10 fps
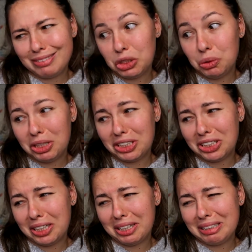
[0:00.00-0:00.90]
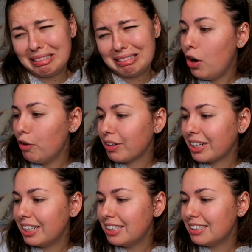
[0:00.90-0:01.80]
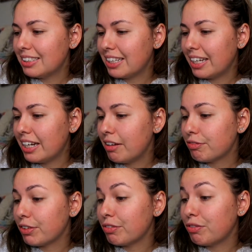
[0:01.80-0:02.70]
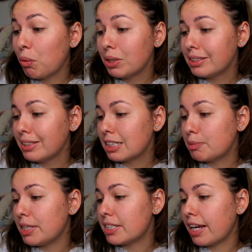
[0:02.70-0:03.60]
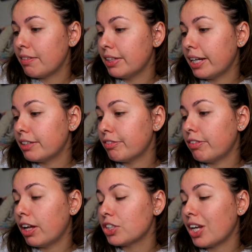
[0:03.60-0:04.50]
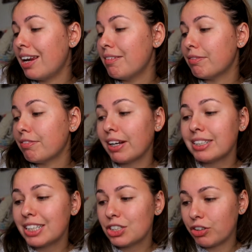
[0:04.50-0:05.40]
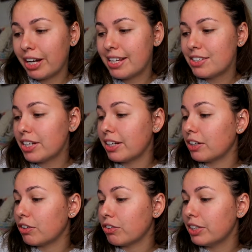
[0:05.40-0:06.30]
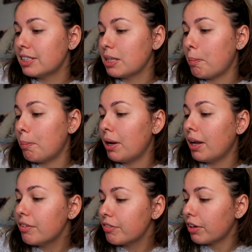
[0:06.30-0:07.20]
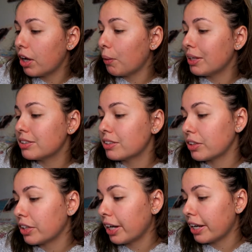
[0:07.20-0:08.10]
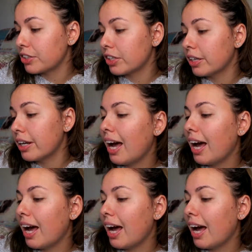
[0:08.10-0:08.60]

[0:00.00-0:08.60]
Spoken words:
Gua Sha over clean skin for 4 to 6 minutes every day to flush lymphatic drainage and increase blood flow and circulation.